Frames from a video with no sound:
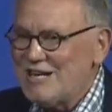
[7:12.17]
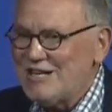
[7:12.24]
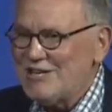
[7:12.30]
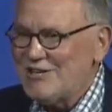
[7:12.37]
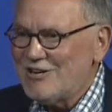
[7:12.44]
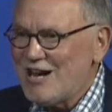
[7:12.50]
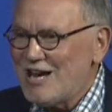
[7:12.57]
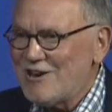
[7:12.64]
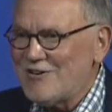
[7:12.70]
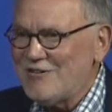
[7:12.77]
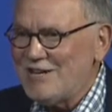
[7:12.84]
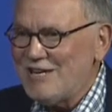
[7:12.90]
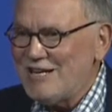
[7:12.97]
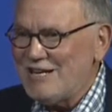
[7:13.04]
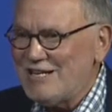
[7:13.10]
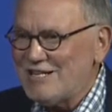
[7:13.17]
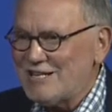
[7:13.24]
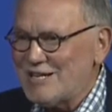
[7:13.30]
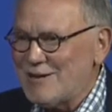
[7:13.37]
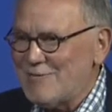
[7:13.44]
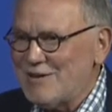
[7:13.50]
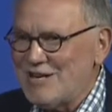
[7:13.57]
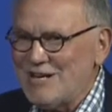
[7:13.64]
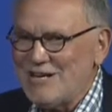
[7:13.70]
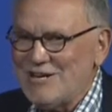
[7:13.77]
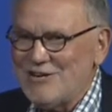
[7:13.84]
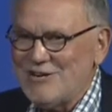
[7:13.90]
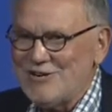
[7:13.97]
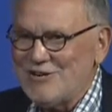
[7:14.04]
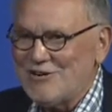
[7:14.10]
I don't need to come in and
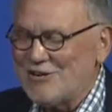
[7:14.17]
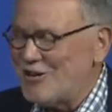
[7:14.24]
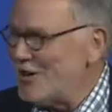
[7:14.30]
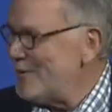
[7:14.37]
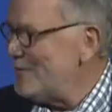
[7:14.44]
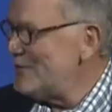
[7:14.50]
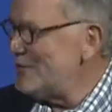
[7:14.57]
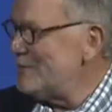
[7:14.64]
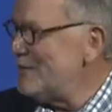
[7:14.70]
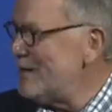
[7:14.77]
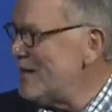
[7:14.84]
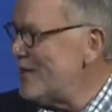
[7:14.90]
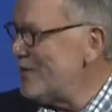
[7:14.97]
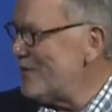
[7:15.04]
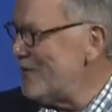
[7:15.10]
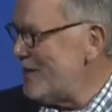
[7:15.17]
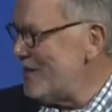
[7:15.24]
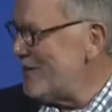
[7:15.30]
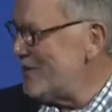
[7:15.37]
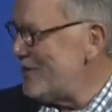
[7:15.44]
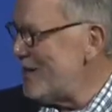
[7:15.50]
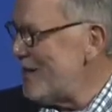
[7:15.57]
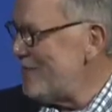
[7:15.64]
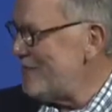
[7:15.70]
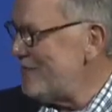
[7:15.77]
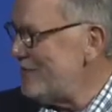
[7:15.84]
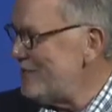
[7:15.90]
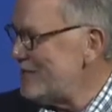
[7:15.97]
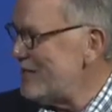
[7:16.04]
hear your garbage about how great your coffee is.